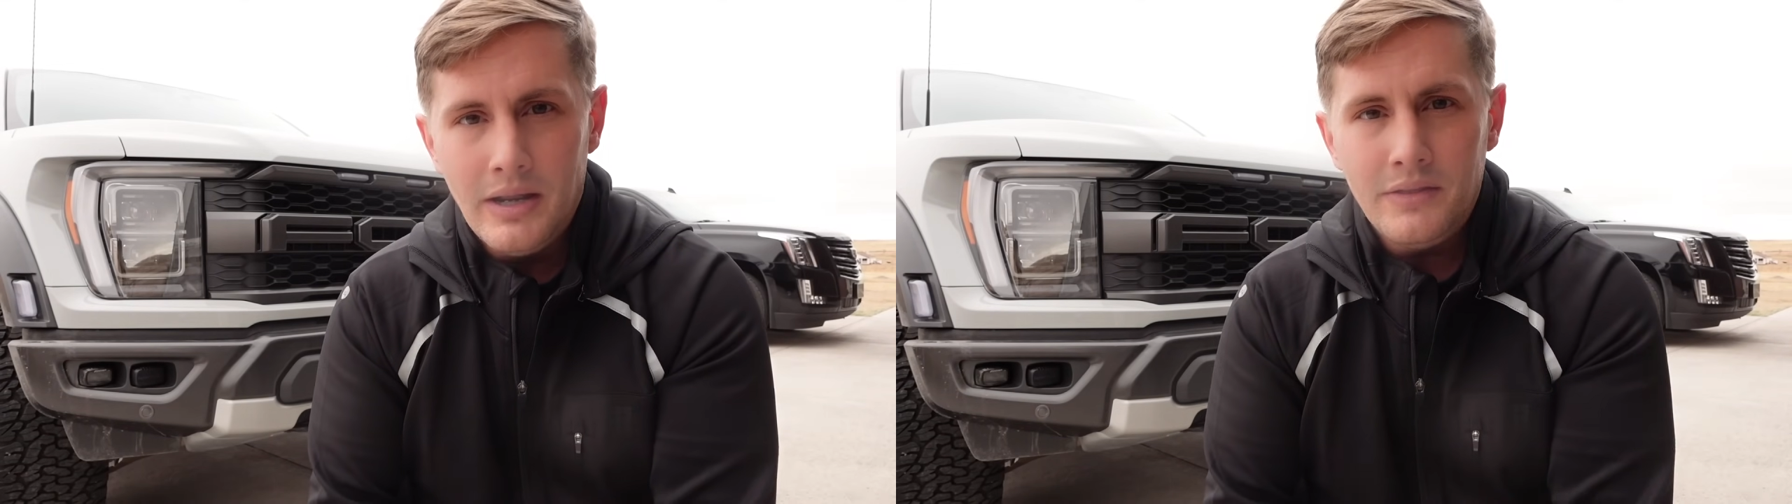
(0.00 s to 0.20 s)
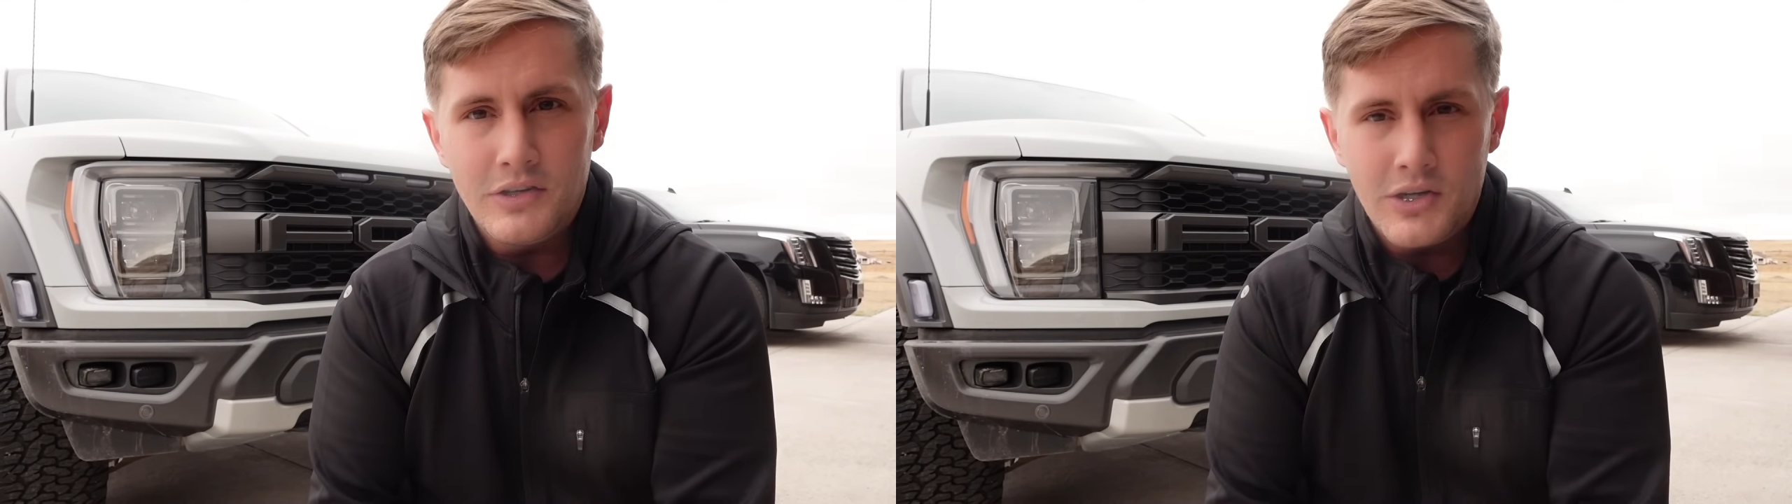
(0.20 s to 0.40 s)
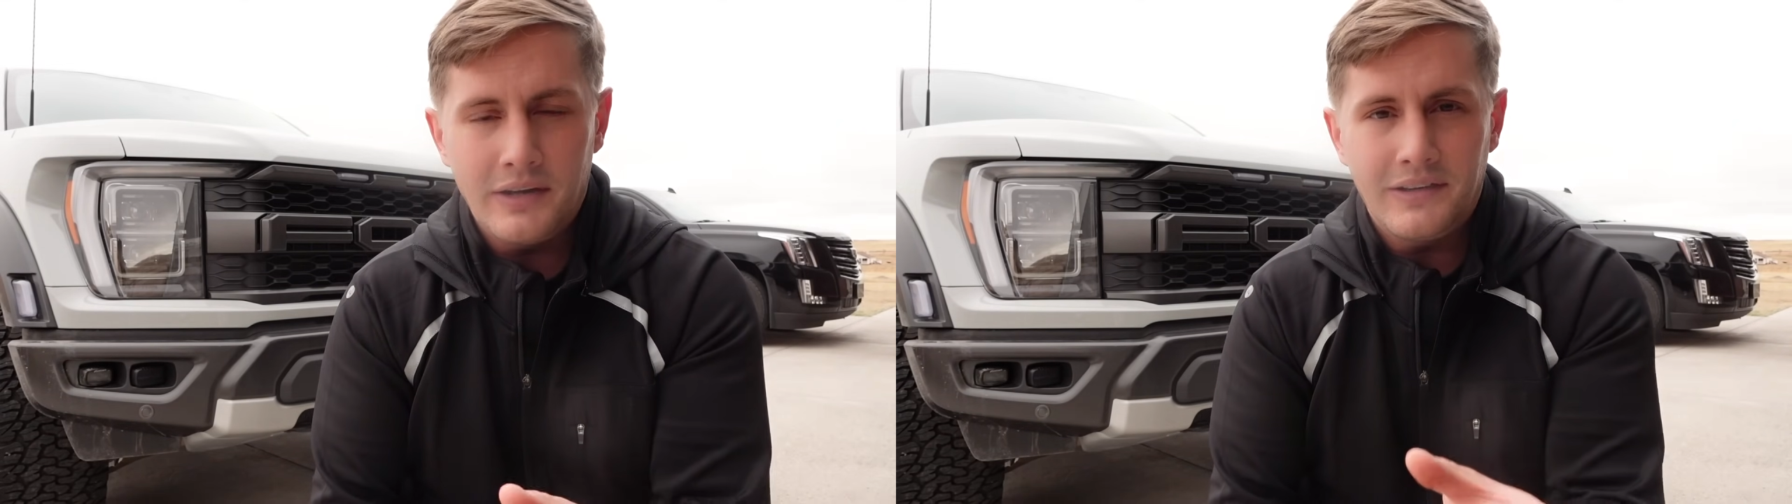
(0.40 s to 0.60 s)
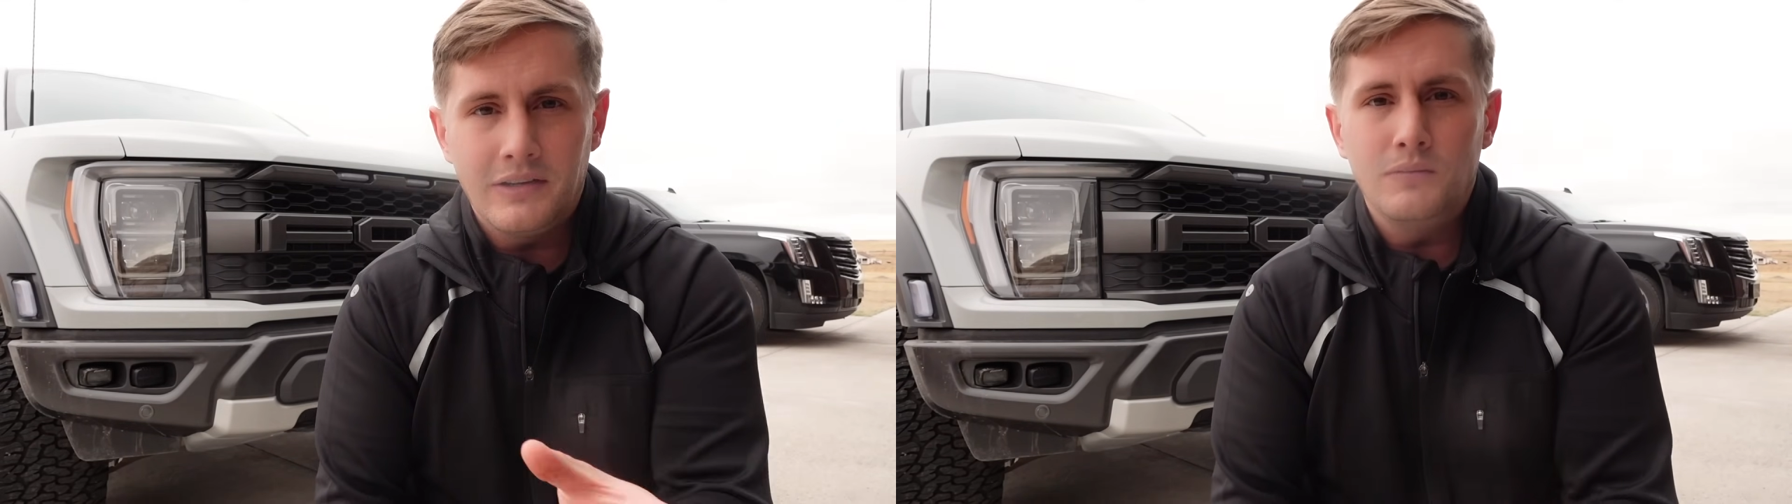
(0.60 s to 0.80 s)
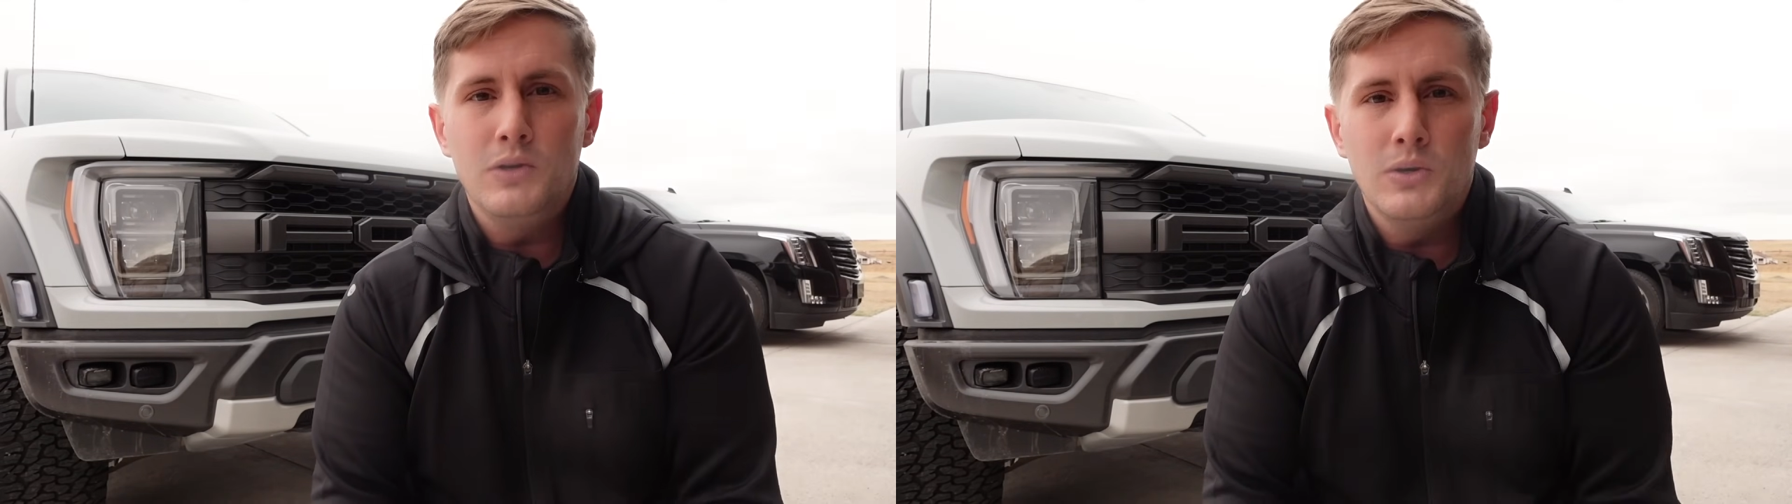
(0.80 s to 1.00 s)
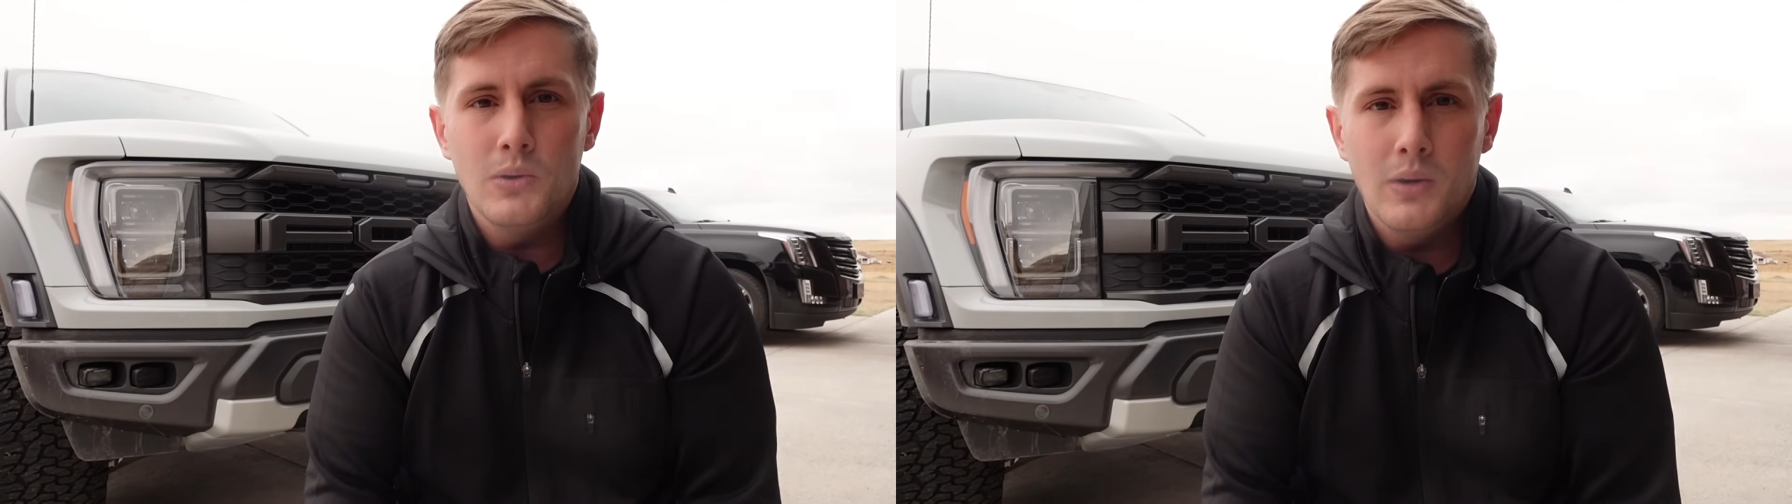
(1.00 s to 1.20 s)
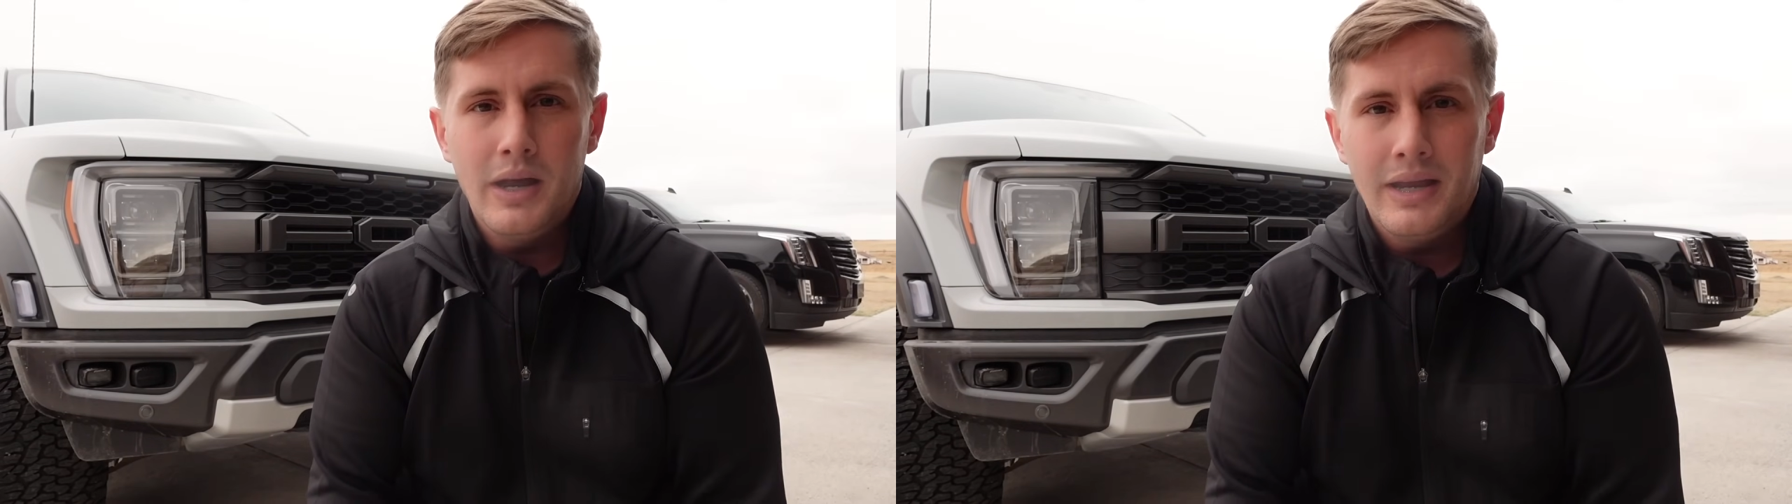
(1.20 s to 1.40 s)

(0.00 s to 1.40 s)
the chances of you